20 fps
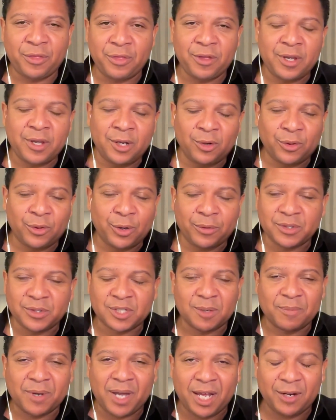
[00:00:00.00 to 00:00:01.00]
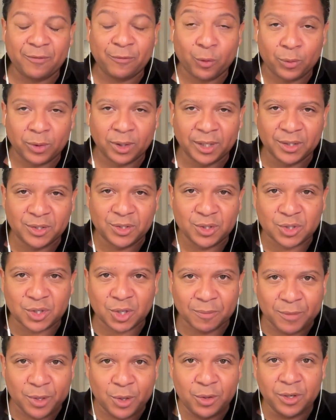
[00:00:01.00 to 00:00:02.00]
in some kind of a religious
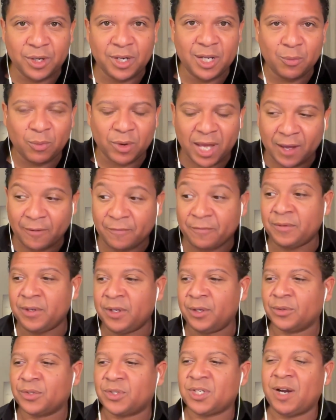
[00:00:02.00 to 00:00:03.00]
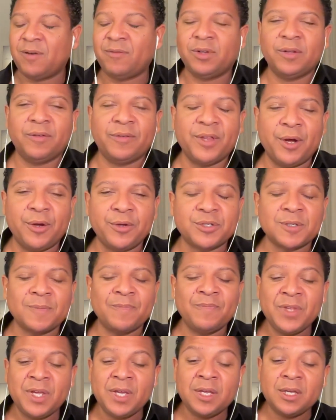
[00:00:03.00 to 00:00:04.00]
community. We have, several of those.
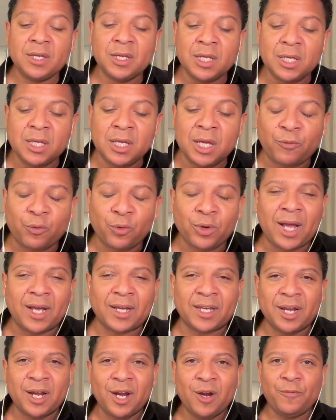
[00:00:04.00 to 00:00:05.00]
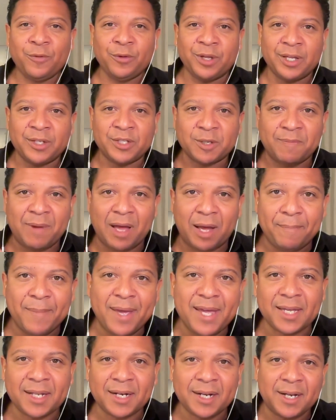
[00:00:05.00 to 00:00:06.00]
If we're not careful, it's about
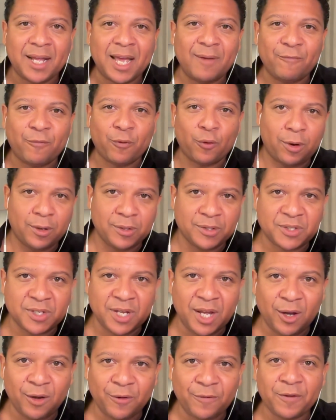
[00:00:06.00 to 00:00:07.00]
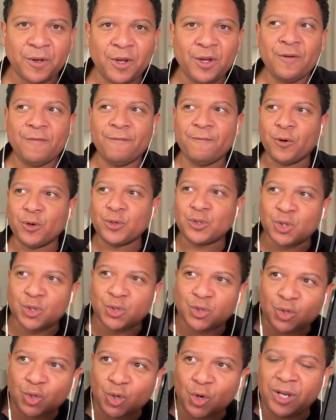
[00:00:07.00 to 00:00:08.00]
making a name for ourselves
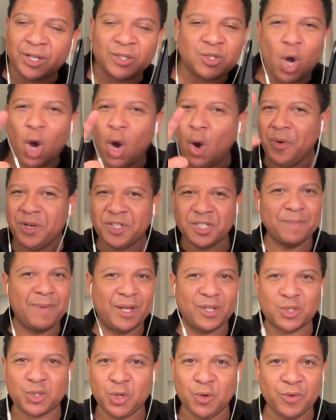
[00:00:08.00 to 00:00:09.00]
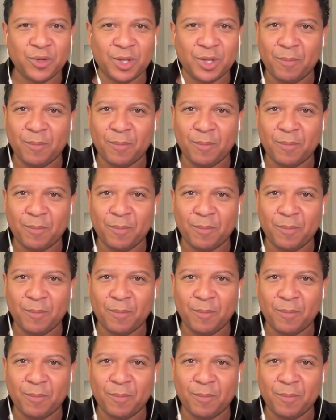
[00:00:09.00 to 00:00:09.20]
versus it's always about serving the